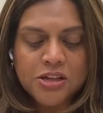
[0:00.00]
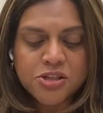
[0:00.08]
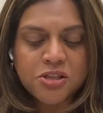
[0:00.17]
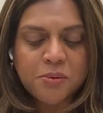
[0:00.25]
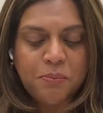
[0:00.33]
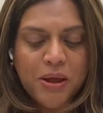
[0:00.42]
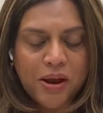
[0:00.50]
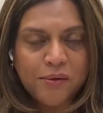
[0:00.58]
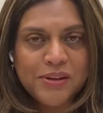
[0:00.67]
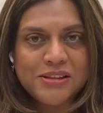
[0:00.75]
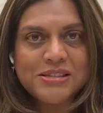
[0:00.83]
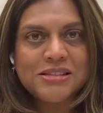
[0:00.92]
To the
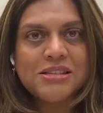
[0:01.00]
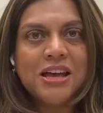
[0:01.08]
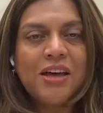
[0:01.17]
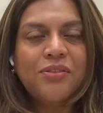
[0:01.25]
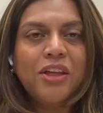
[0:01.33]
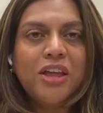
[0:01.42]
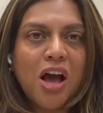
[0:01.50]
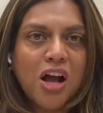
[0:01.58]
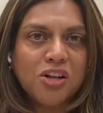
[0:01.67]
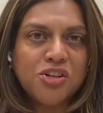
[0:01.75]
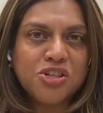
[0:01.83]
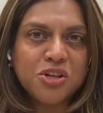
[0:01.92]
parents and the
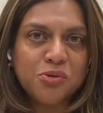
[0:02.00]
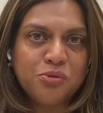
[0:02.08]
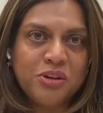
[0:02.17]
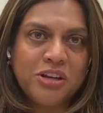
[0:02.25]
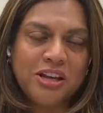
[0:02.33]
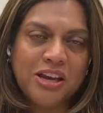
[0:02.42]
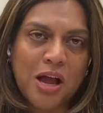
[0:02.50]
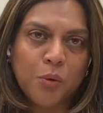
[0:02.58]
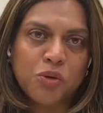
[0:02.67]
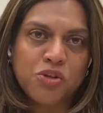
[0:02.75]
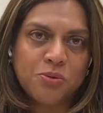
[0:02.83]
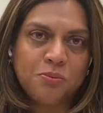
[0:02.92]
young children in
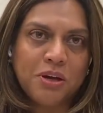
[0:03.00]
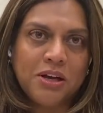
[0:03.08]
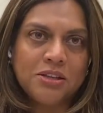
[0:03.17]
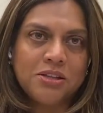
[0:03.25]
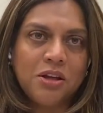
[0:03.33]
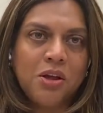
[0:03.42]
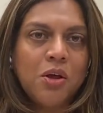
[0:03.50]
our Jamaat,